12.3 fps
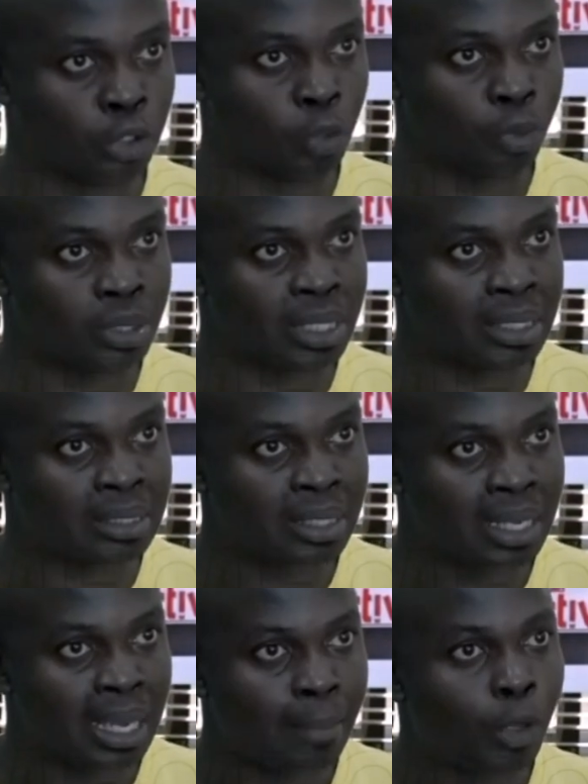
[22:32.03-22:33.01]
also protest
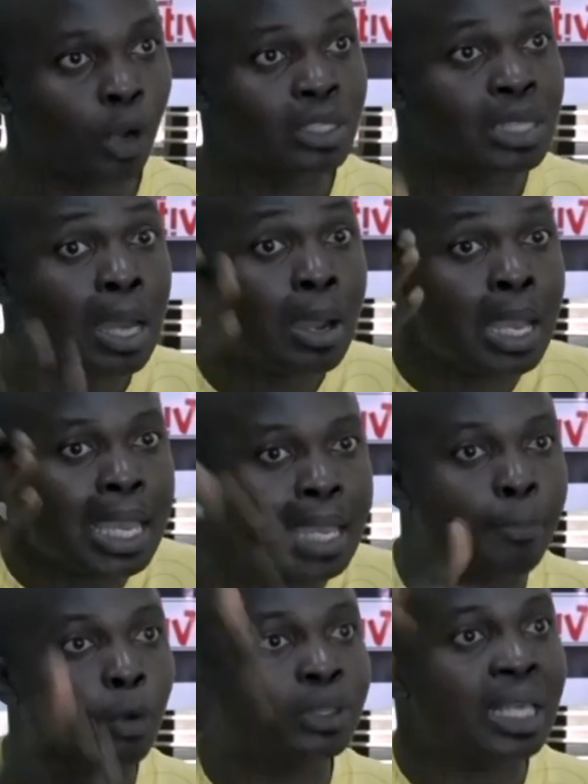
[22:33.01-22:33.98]
because he
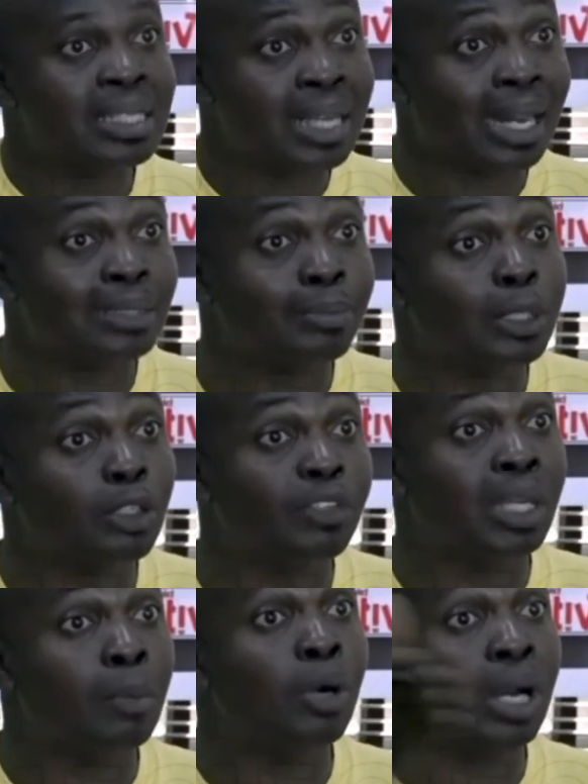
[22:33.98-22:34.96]
protested as part of the
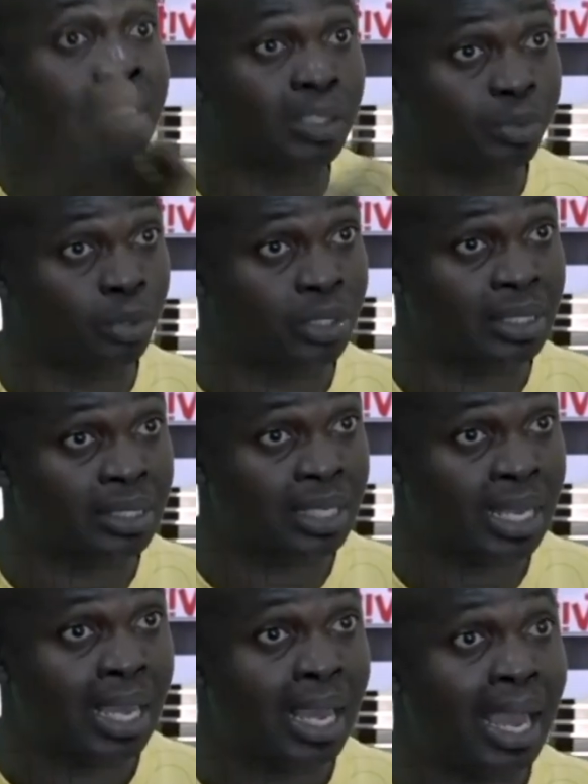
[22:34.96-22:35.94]
democratic process.
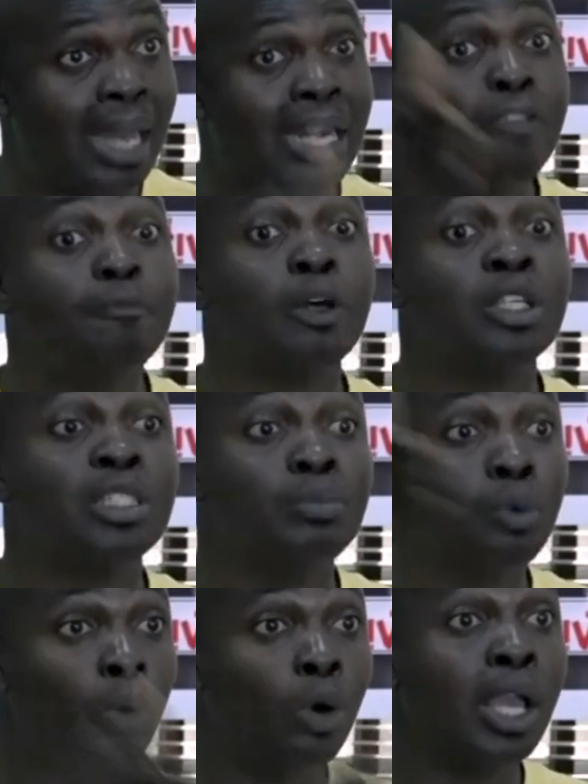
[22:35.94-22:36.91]
And if
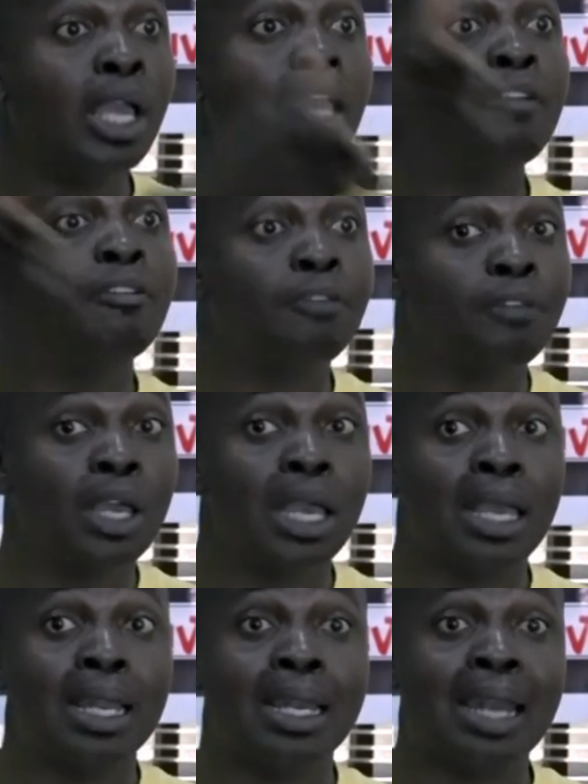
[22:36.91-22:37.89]
possible, if
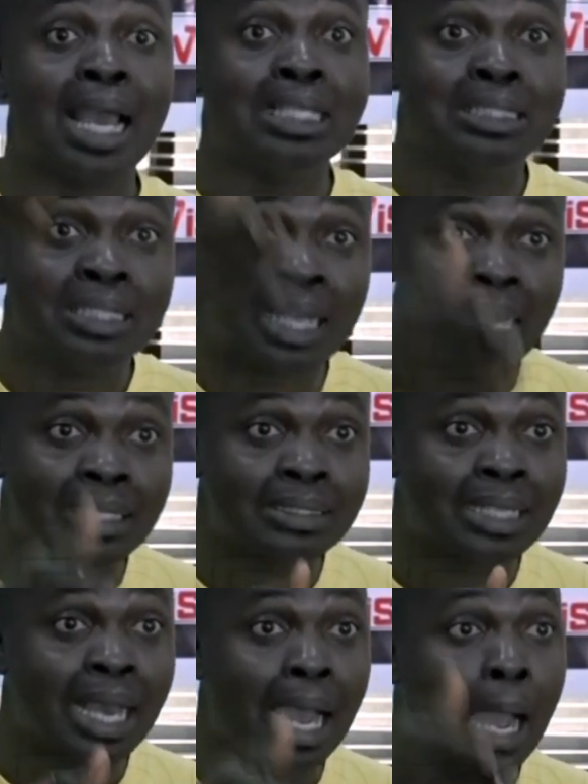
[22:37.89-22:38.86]

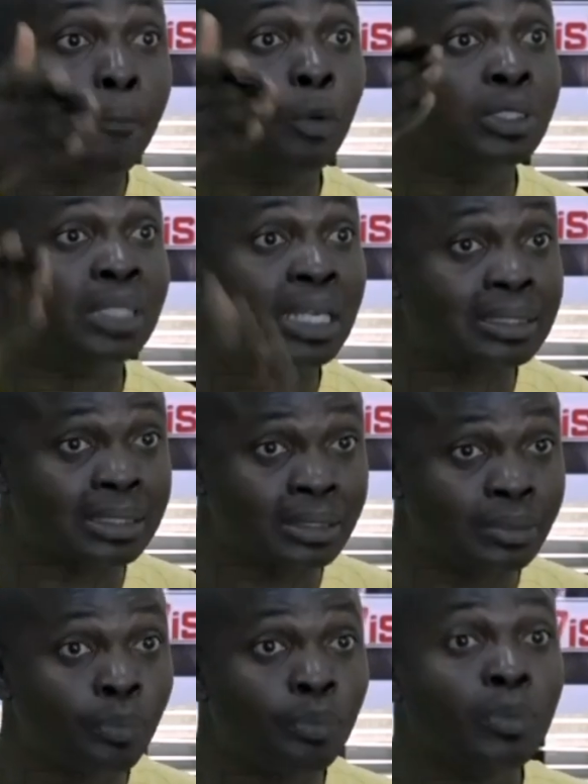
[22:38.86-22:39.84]
Nigerians are
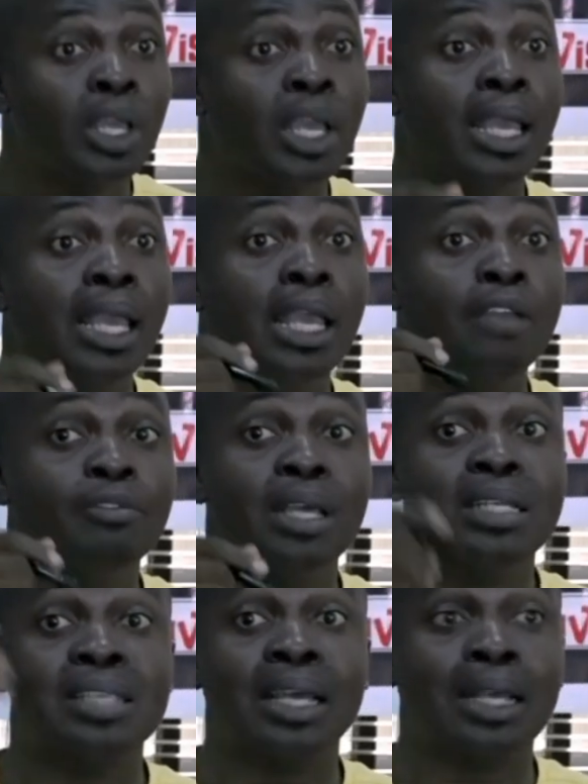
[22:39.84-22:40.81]
protesting, if they
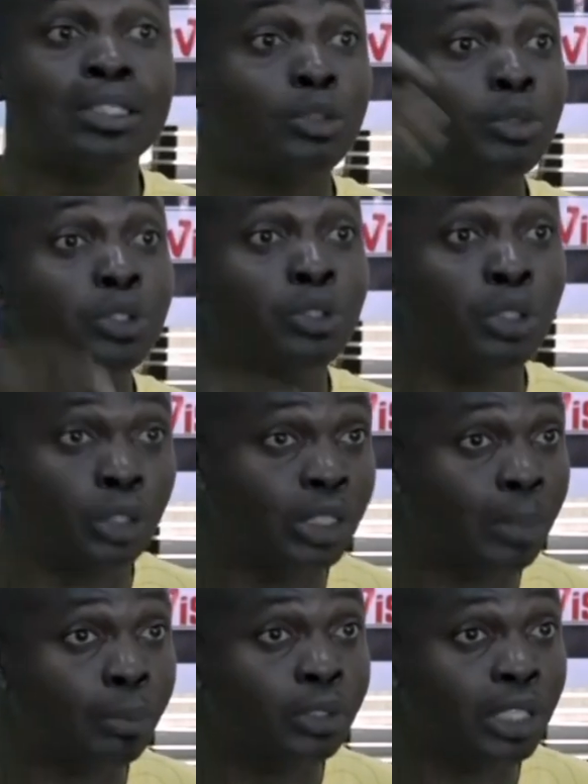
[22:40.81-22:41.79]
decide that Tinubu should not join
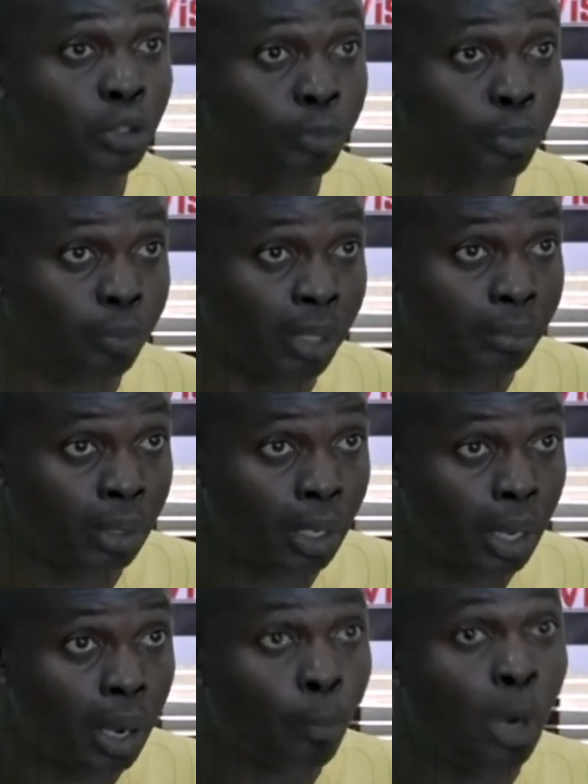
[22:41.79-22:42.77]
their protest, no problem.
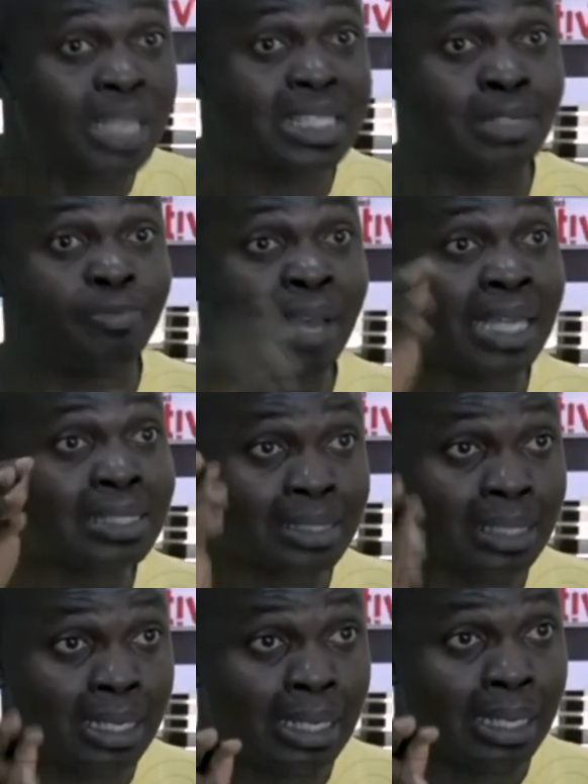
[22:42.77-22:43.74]
But it is best